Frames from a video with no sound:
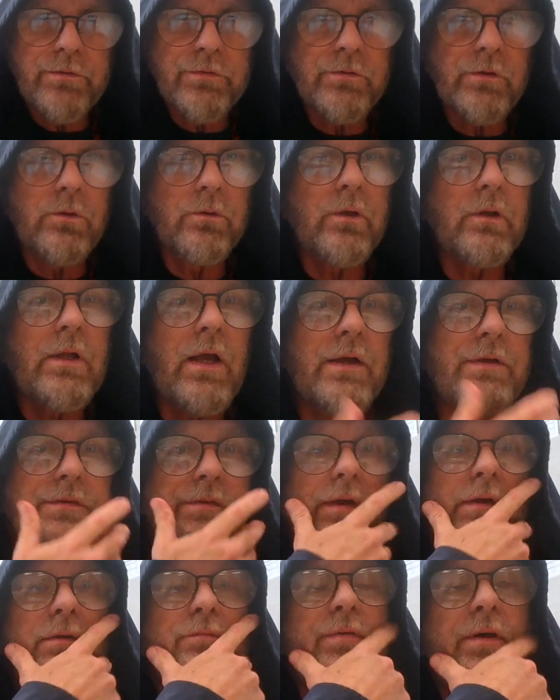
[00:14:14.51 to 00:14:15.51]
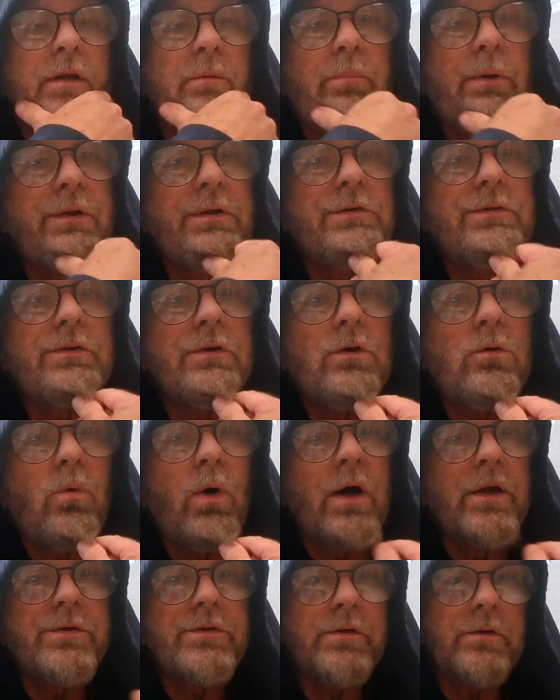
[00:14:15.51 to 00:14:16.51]
So the last thing, if anybody's still
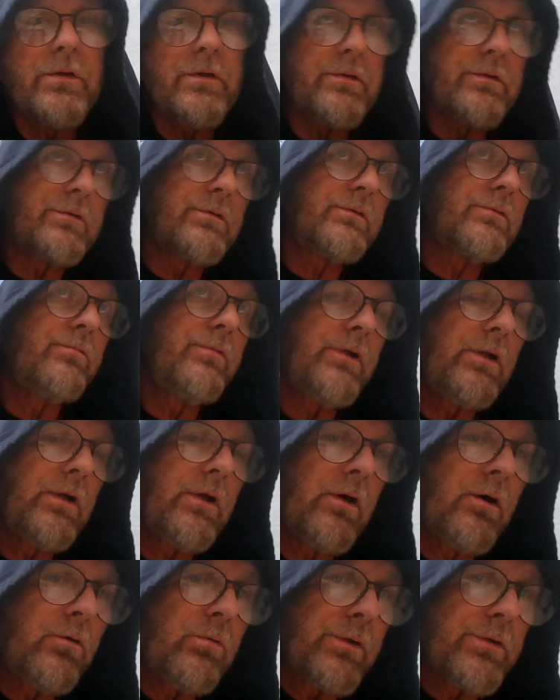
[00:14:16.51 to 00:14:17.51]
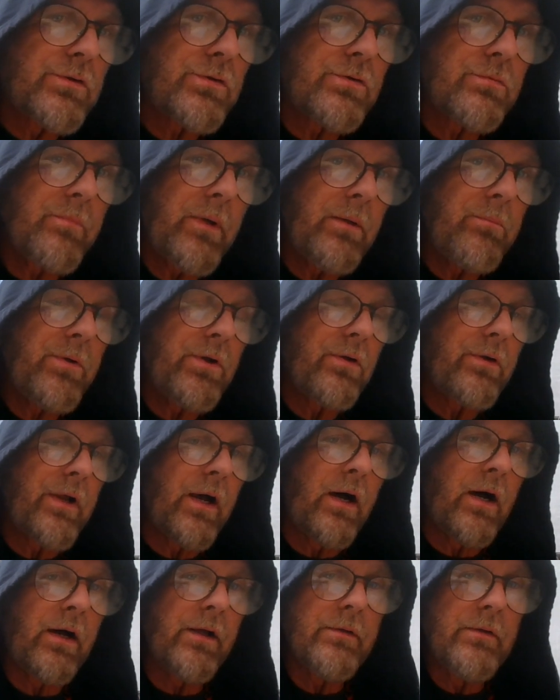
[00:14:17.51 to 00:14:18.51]
watching this video, which maybe you're
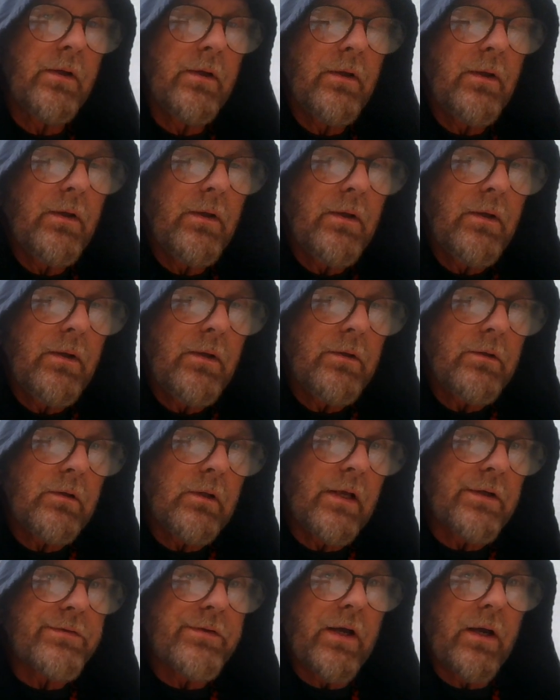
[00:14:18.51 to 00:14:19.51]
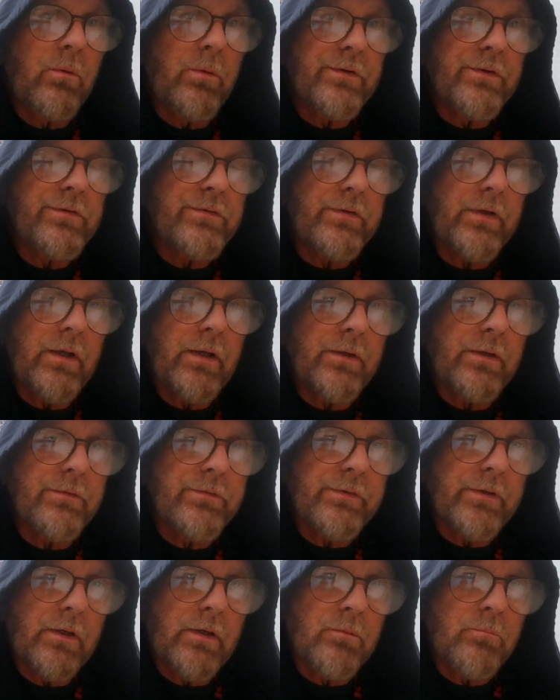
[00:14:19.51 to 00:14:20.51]
not, the last thing I want to say
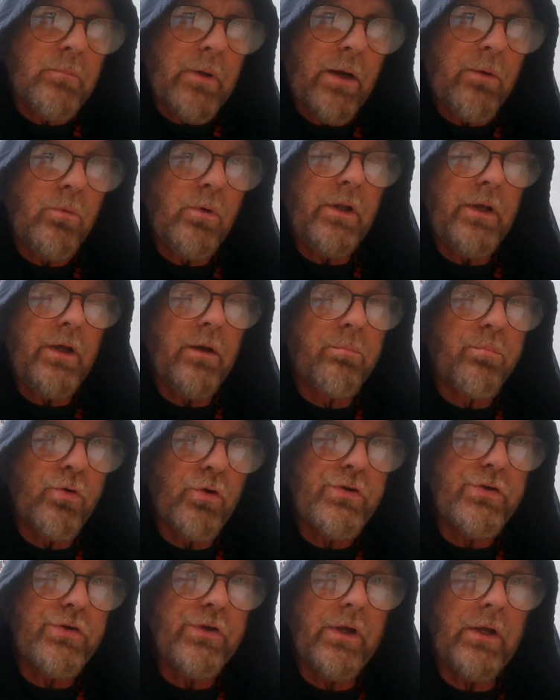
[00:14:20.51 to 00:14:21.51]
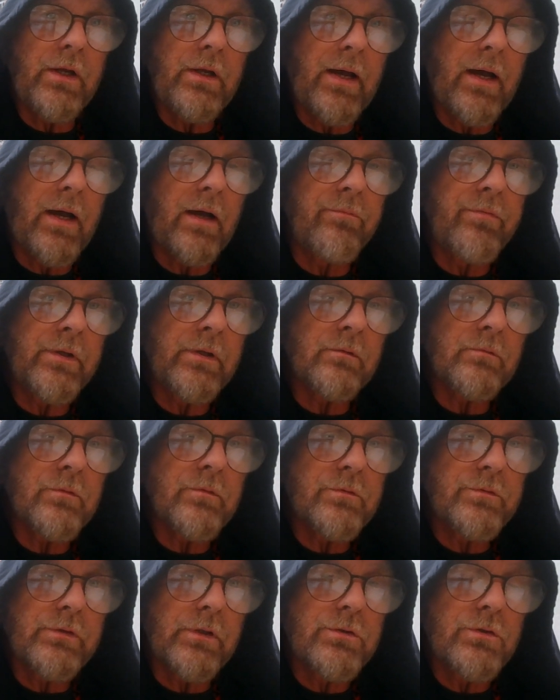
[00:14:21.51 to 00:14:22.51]
is, I really appreciated having
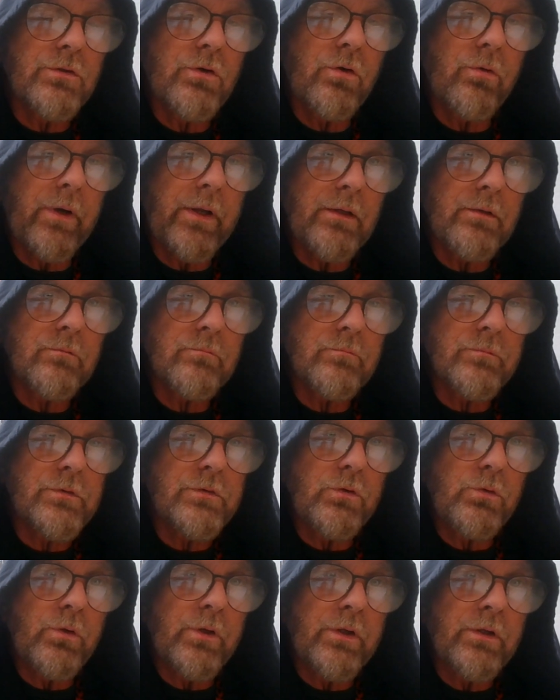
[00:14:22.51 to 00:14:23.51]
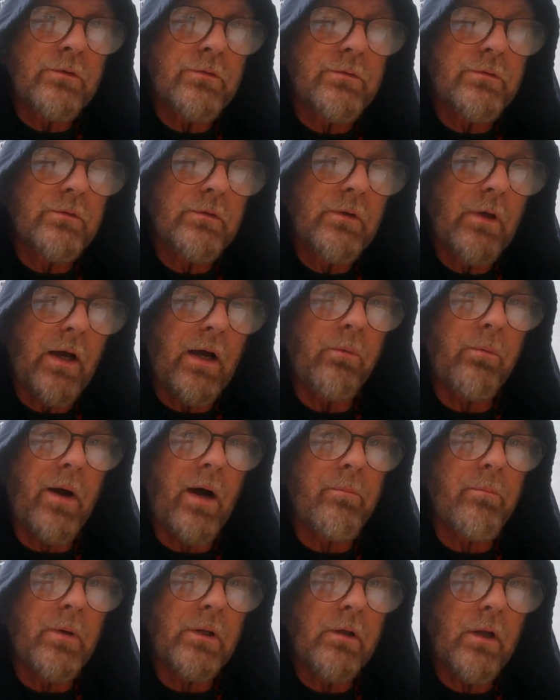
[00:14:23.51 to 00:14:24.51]
such great students.
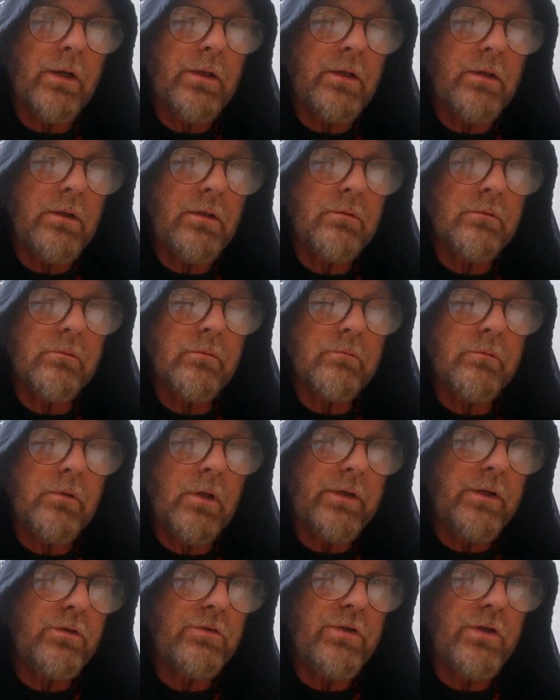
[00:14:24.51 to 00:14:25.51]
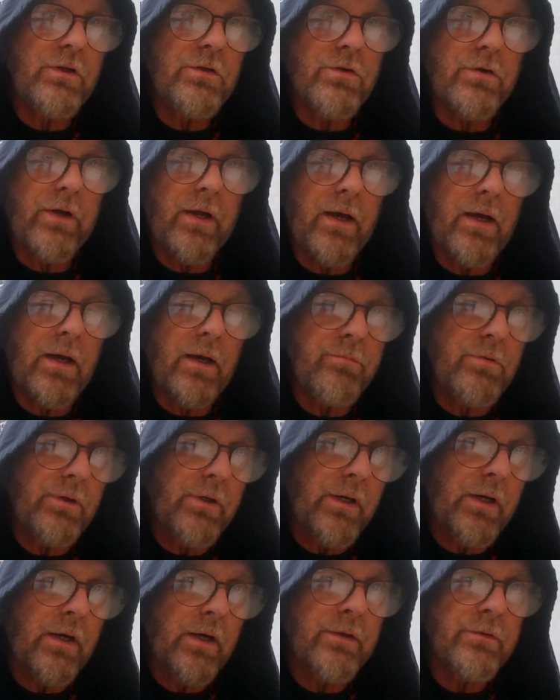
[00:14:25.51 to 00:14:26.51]
I'm a lucky teacher to have you
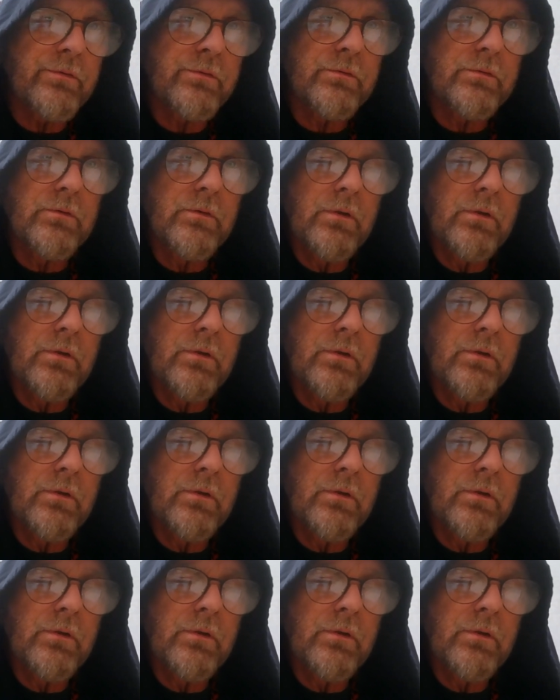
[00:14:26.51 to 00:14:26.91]
guys.